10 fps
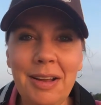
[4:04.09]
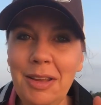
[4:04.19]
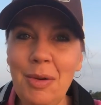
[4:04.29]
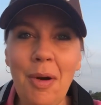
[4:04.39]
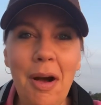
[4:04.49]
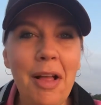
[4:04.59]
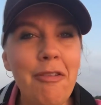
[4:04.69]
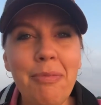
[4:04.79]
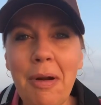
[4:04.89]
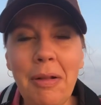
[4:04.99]
you all
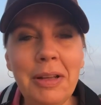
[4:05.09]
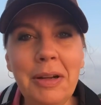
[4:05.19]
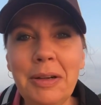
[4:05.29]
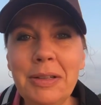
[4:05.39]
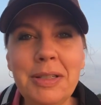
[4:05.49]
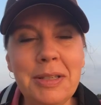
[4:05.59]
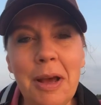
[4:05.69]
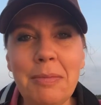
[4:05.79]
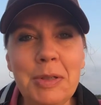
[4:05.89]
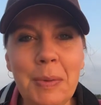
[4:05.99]
have probably heard
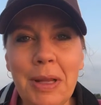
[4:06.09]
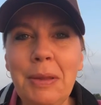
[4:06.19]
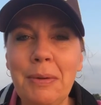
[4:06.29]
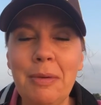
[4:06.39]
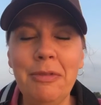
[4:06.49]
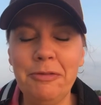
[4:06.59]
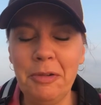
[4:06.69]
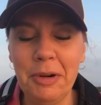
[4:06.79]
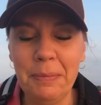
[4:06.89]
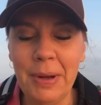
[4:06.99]
Psalm 23
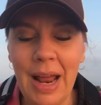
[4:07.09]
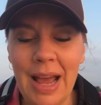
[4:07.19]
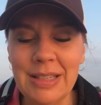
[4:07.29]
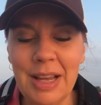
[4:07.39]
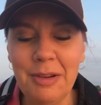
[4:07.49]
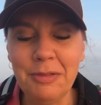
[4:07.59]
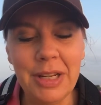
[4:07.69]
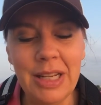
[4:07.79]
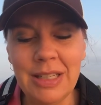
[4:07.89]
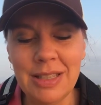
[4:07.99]
before, but as I
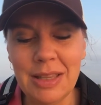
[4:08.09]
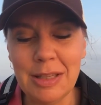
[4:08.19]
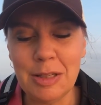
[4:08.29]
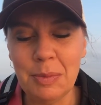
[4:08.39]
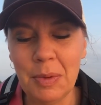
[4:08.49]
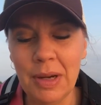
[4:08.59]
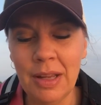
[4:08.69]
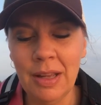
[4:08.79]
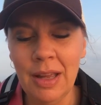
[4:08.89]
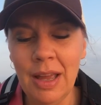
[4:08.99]
read it this
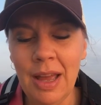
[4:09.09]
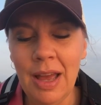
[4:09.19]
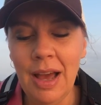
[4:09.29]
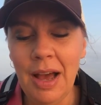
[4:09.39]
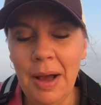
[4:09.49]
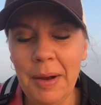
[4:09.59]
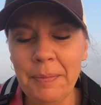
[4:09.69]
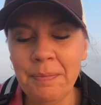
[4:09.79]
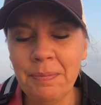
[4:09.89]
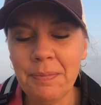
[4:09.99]
morning, um,